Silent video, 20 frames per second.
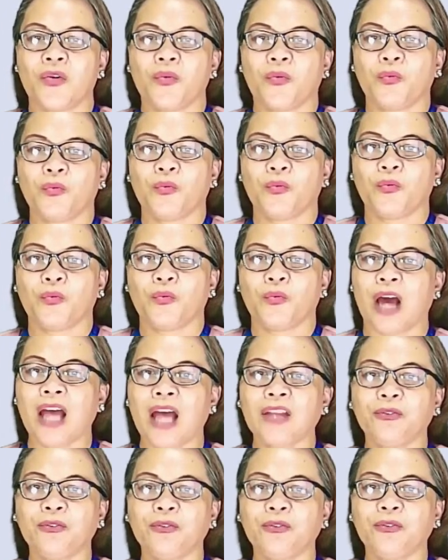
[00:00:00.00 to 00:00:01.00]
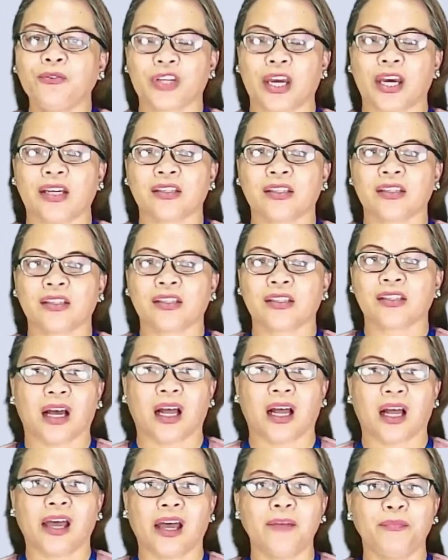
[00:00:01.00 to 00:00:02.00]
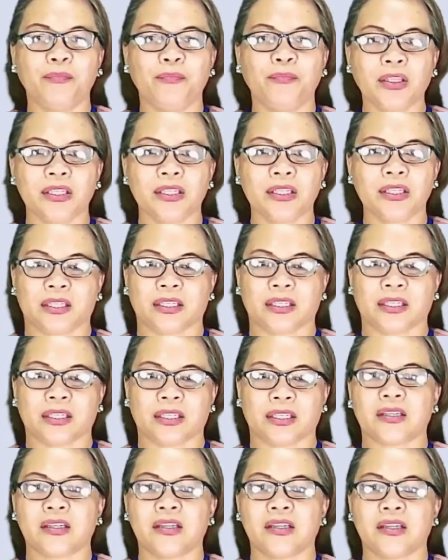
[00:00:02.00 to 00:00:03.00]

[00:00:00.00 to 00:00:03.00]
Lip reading: we do not reject the null hypothesis.